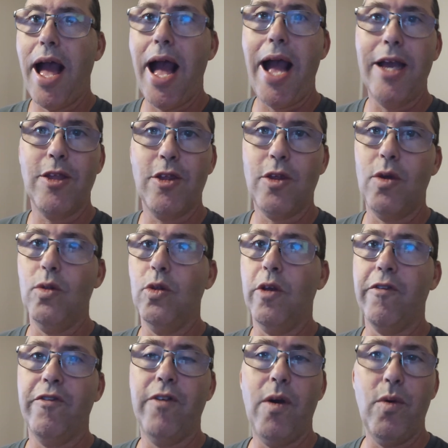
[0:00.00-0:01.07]
I so
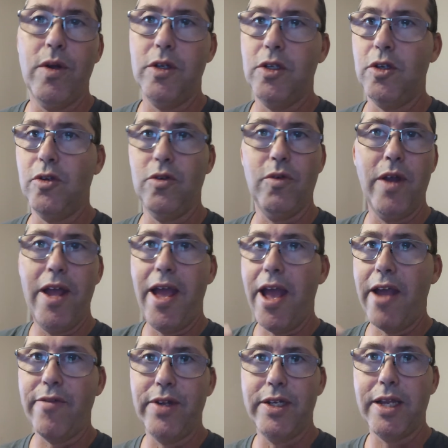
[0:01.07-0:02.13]
look forward to
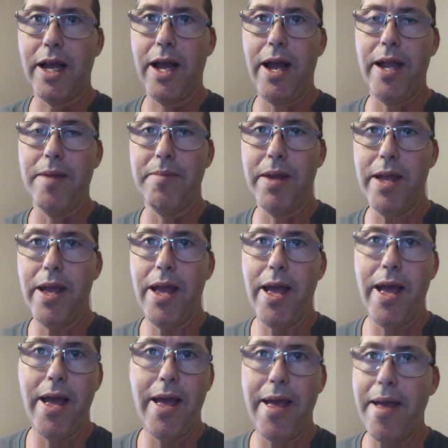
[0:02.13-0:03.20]
every time
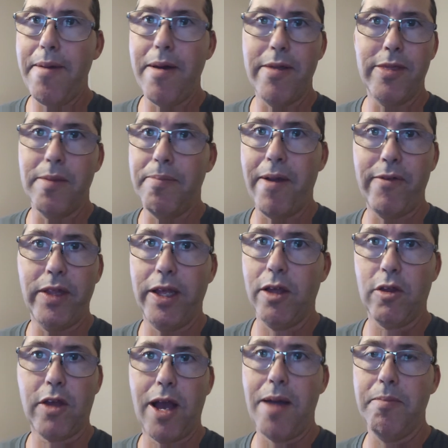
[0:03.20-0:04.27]
the Beverly
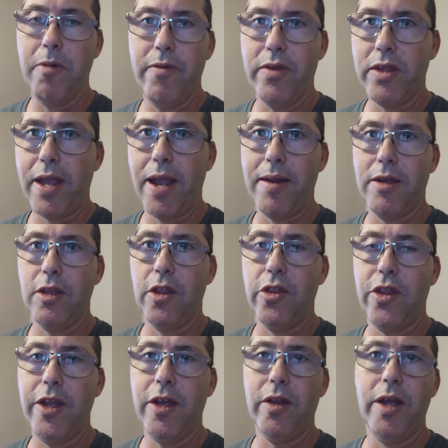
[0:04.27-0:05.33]
Hills Cop movies came to the
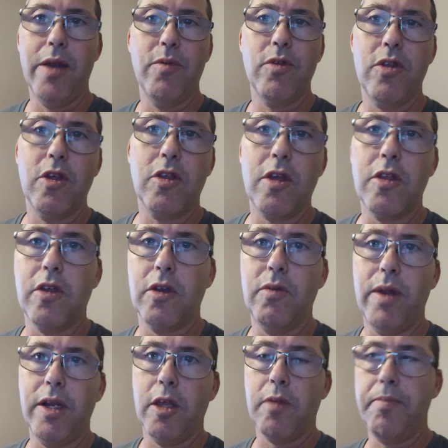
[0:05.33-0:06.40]
theater. It was just such a
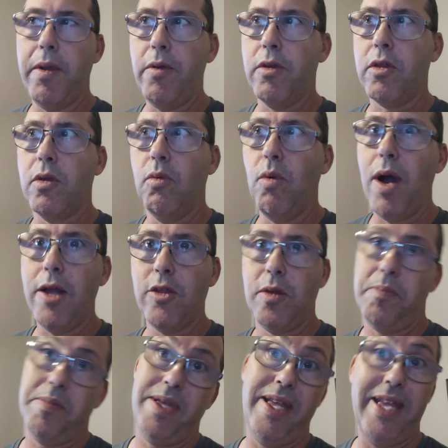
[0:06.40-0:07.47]
great experience to watch
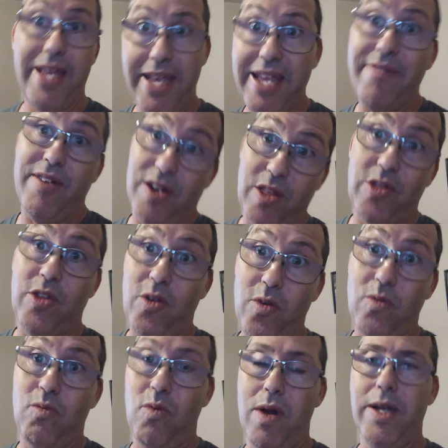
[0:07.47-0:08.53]
them. Even the
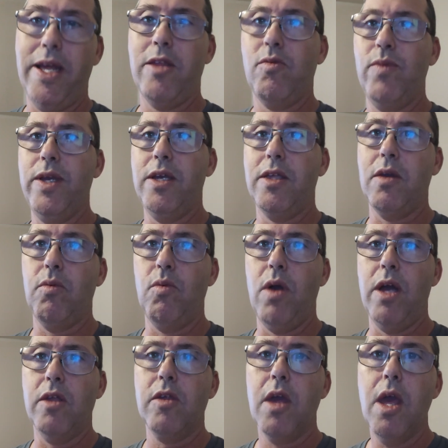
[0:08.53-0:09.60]
third one, as weak as it
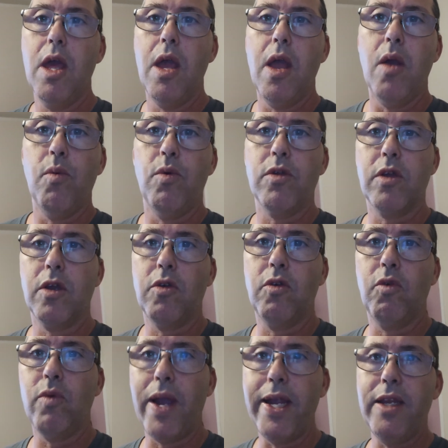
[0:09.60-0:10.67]
was a
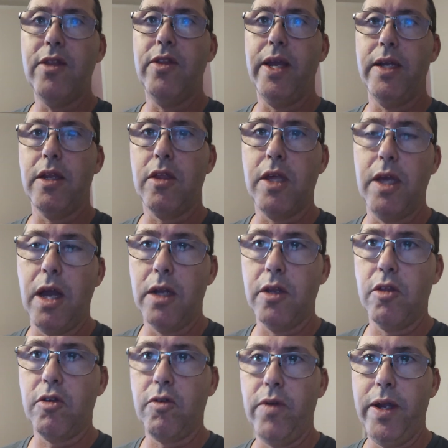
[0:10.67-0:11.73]
great thing to see on
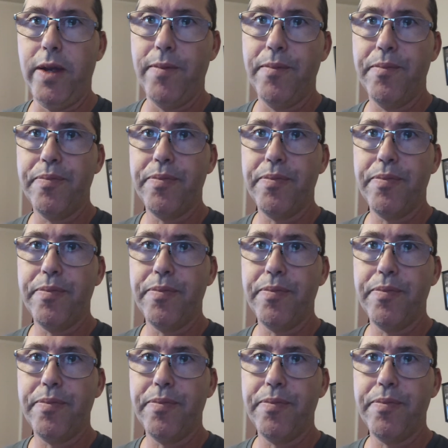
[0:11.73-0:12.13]
the screen.